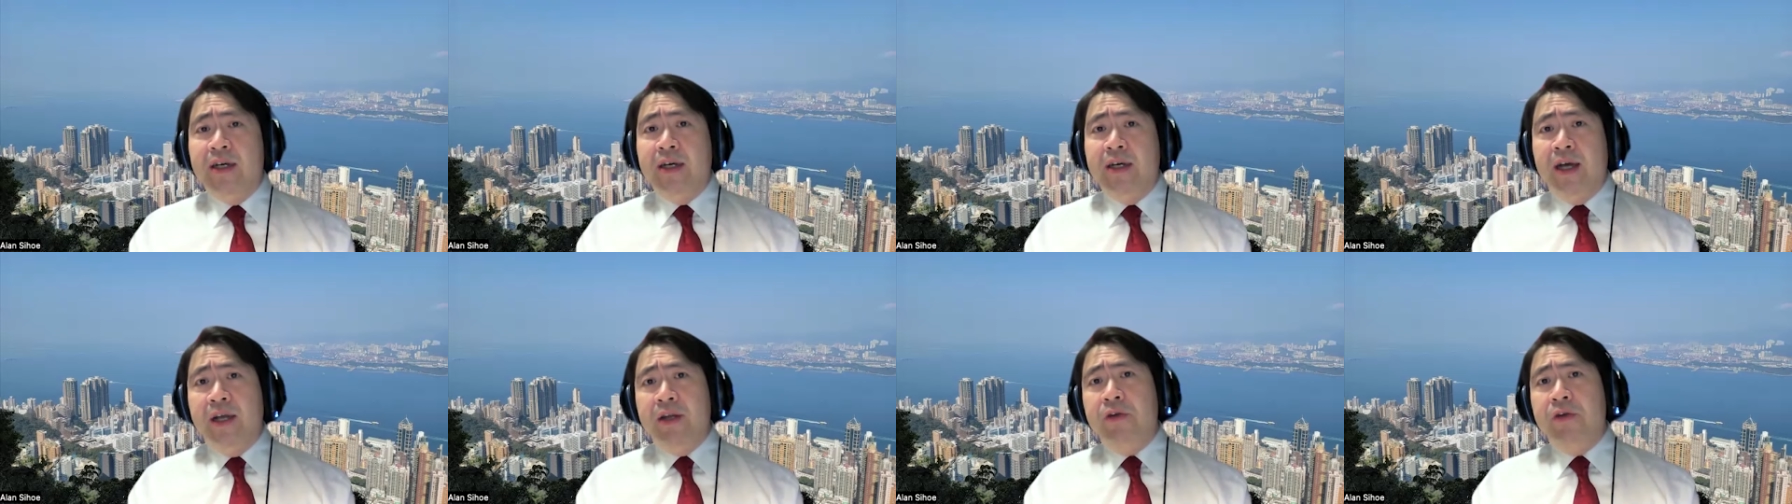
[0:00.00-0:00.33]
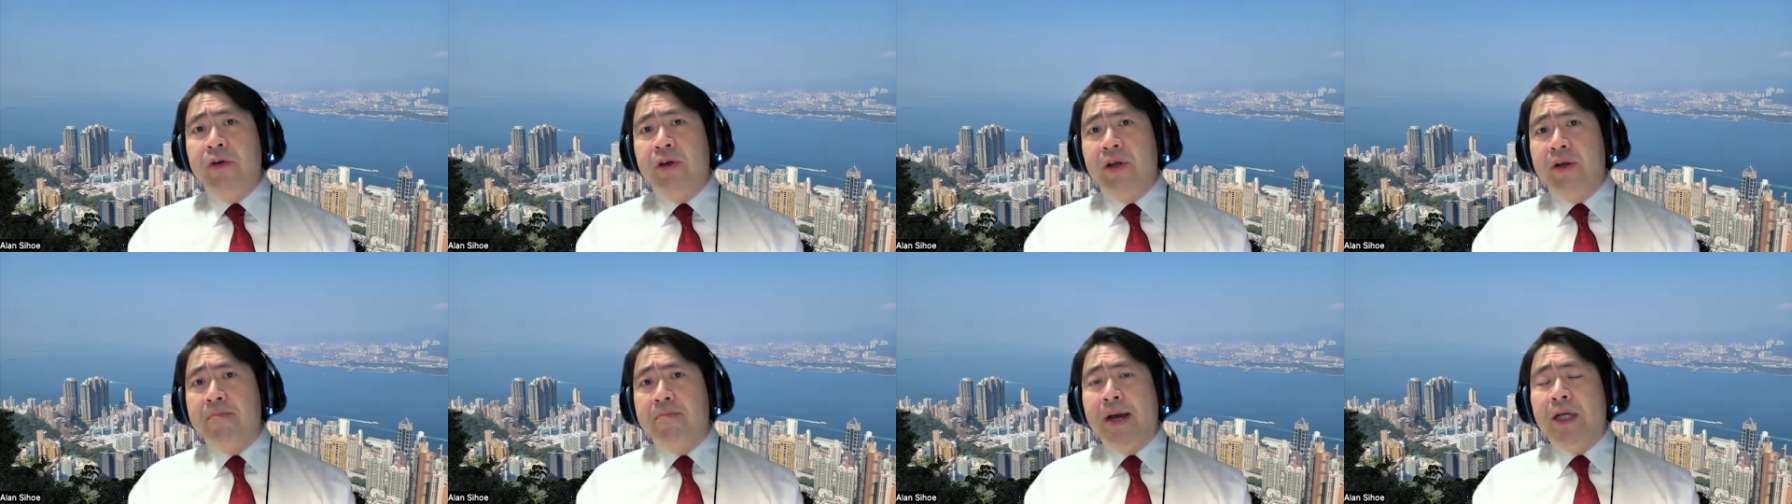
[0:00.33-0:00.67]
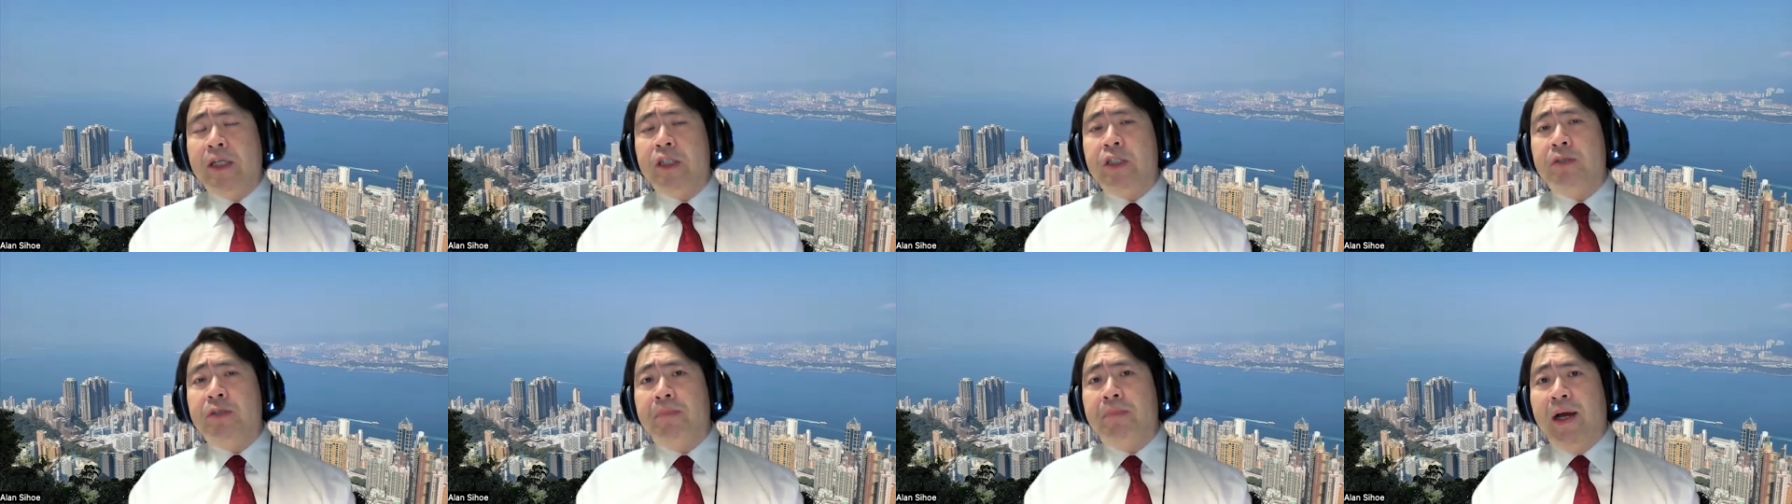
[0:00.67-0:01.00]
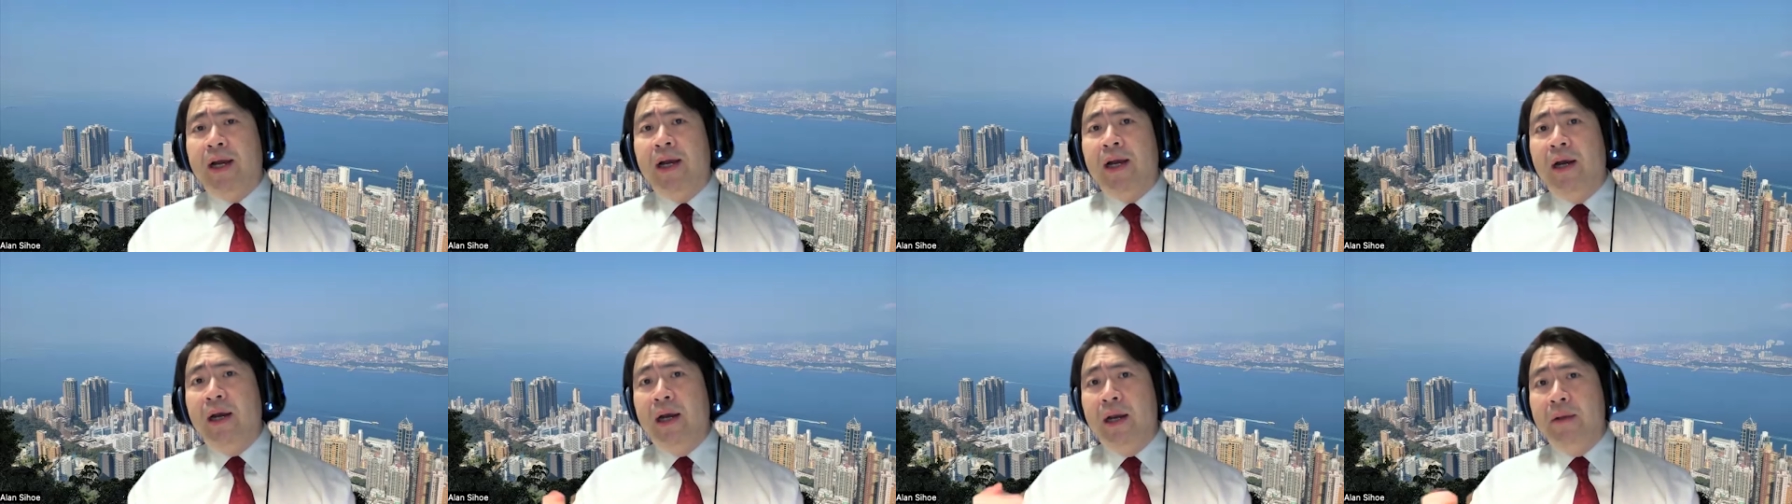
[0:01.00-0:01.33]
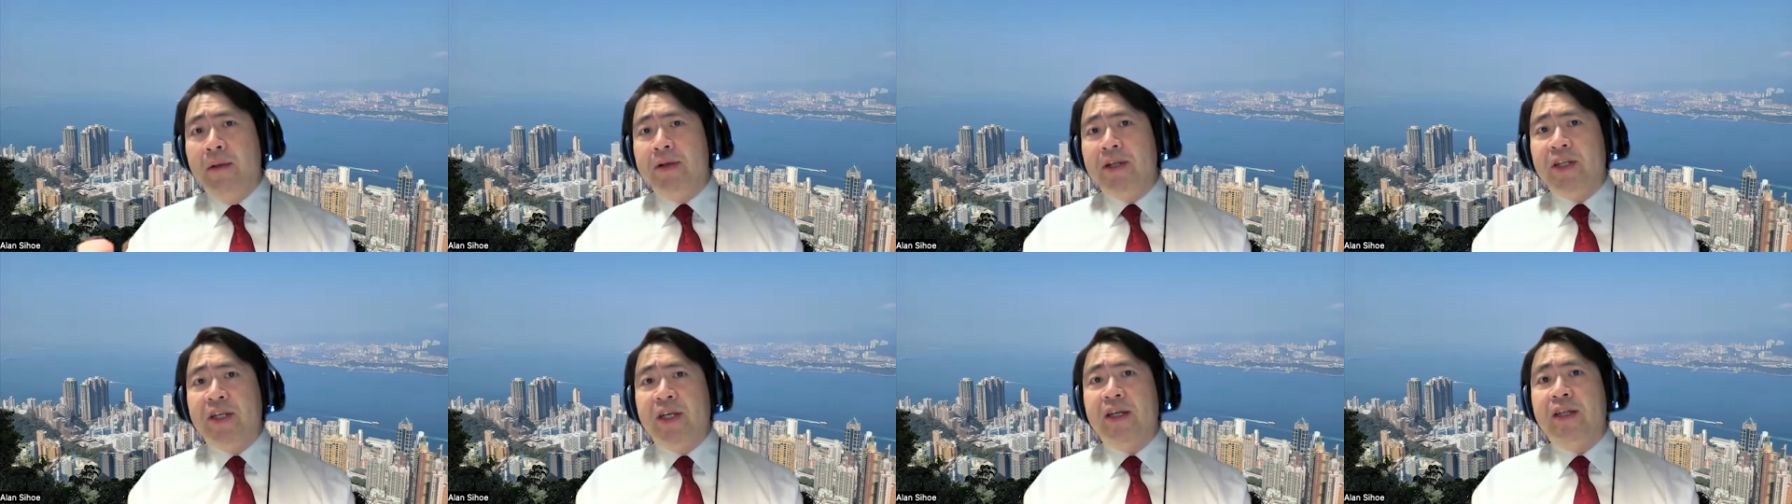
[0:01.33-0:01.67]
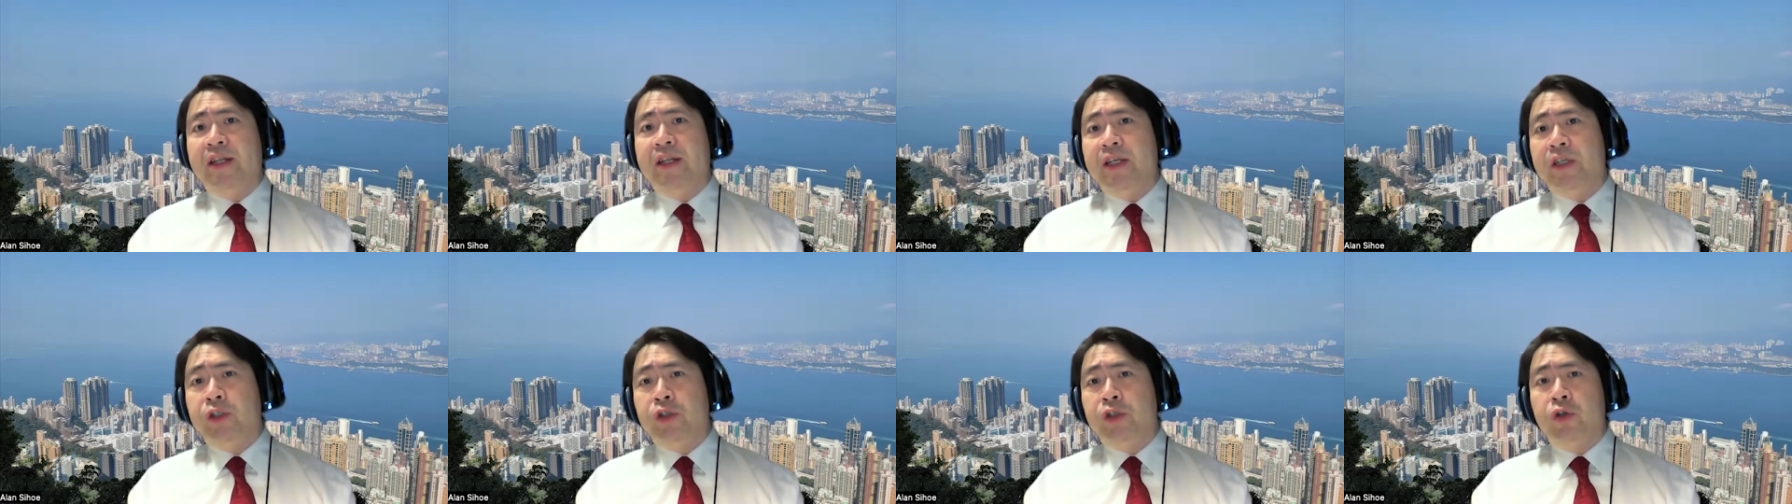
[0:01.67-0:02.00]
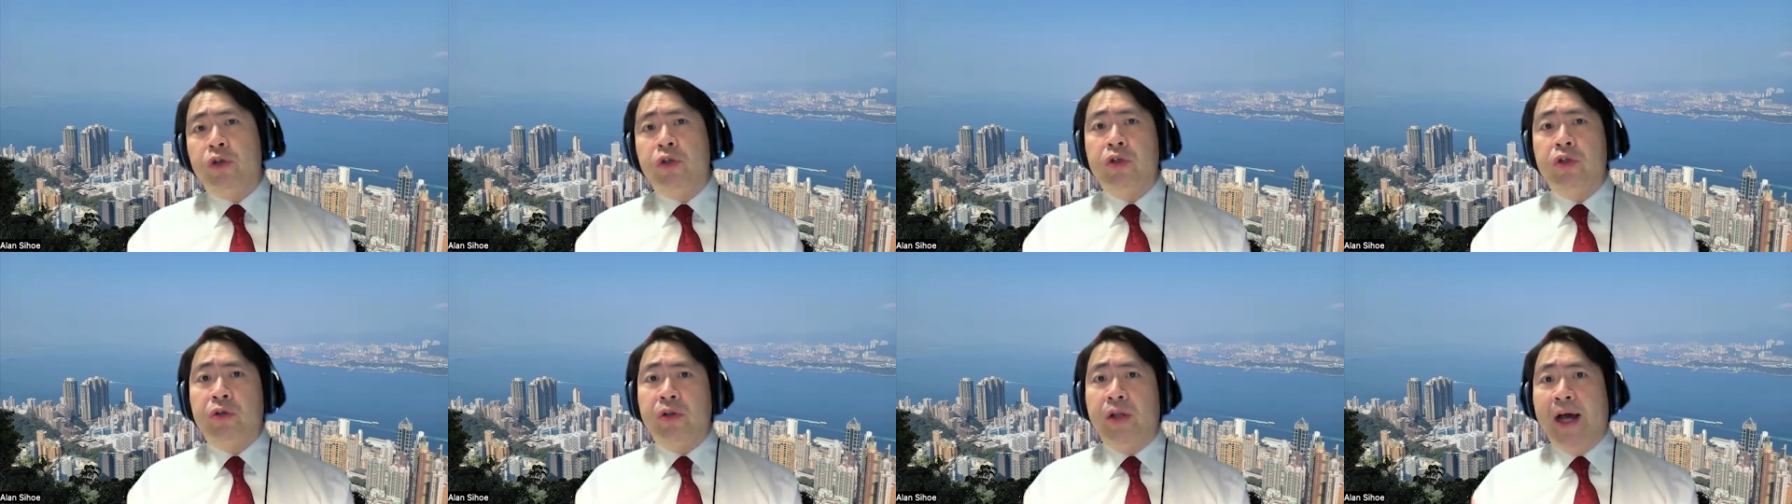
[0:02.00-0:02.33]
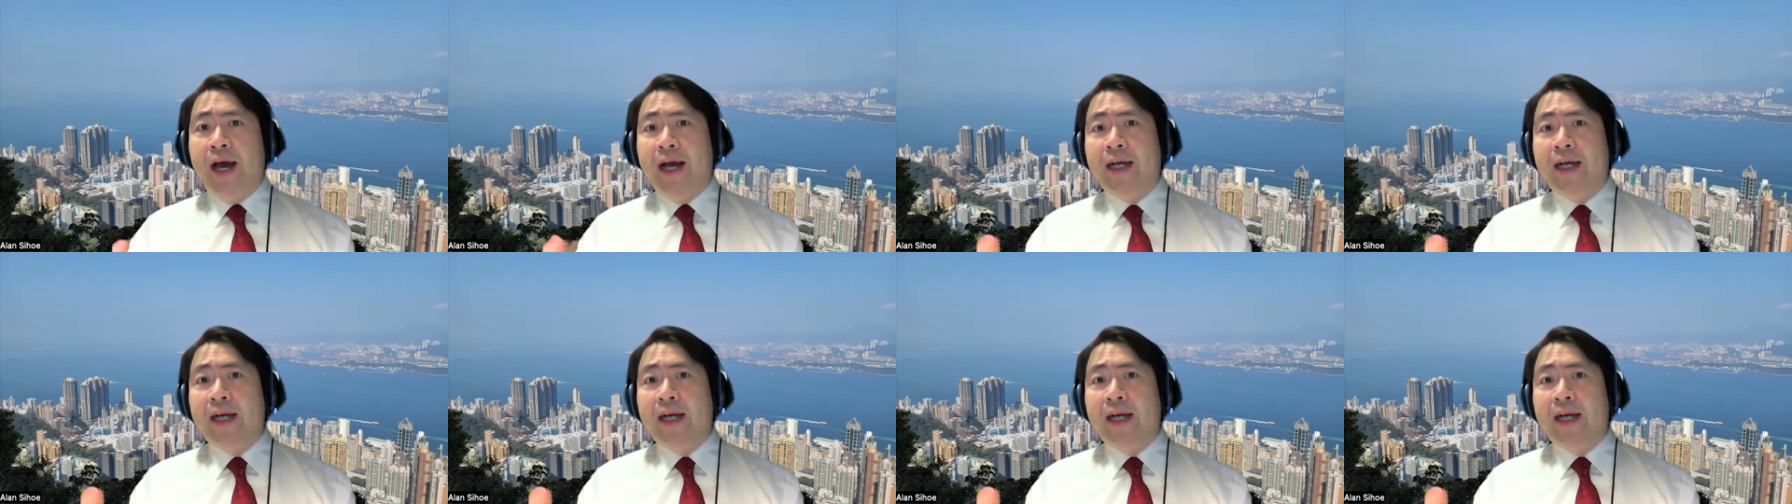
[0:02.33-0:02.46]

And you can imagine by limiting the surgical